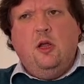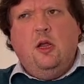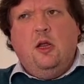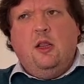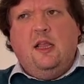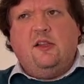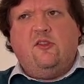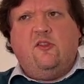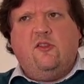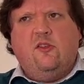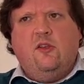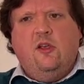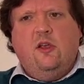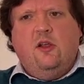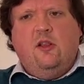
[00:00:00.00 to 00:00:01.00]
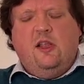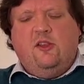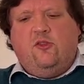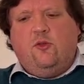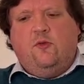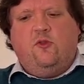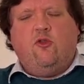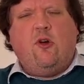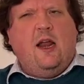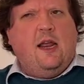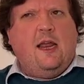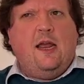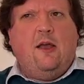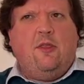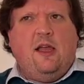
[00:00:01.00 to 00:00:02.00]
let's sort of track
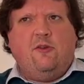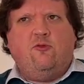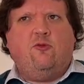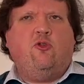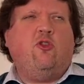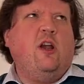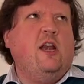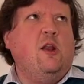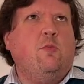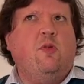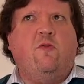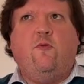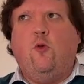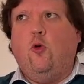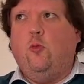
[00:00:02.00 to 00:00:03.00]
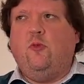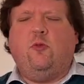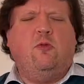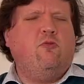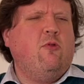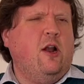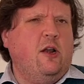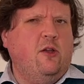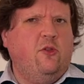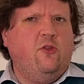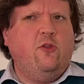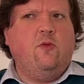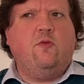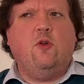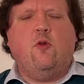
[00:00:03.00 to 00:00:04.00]
how that trainer performs with runners
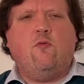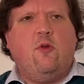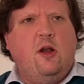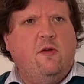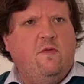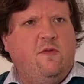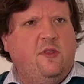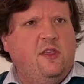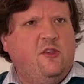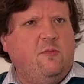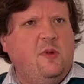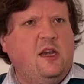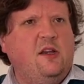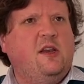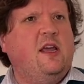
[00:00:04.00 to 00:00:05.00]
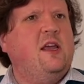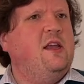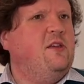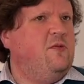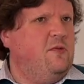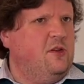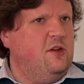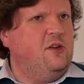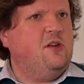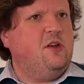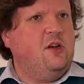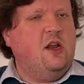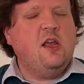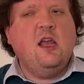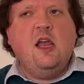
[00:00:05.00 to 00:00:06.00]
who've not run for this many days for da da da
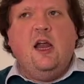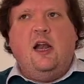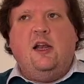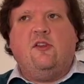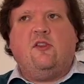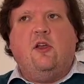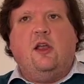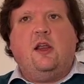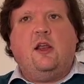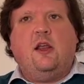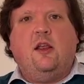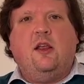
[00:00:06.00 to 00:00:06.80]
da. And it's like,